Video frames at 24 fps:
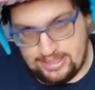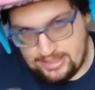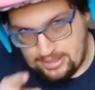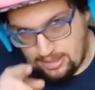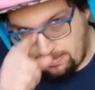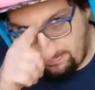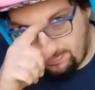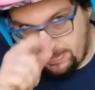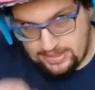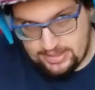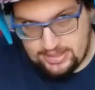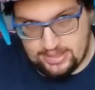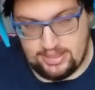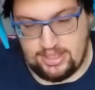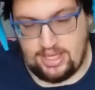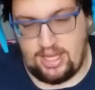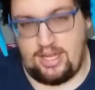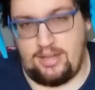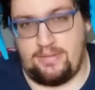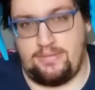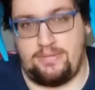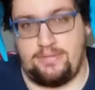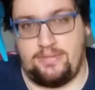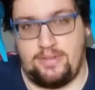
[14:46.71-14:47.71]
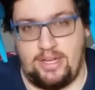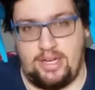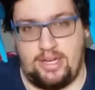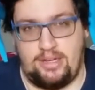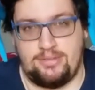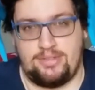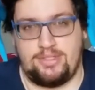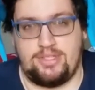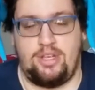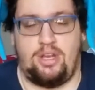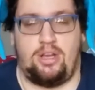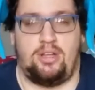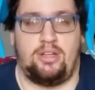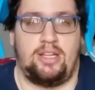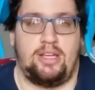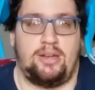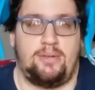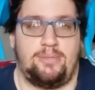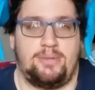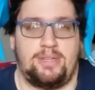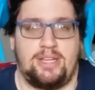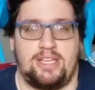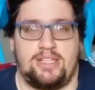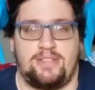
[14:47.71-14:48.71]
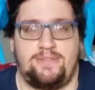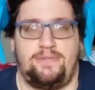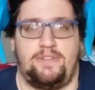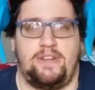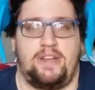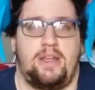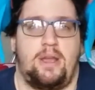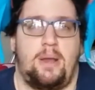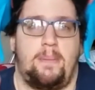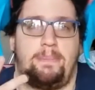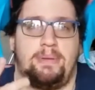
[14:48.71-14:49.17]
So, peace and love. And I'll see y'all later in the next video.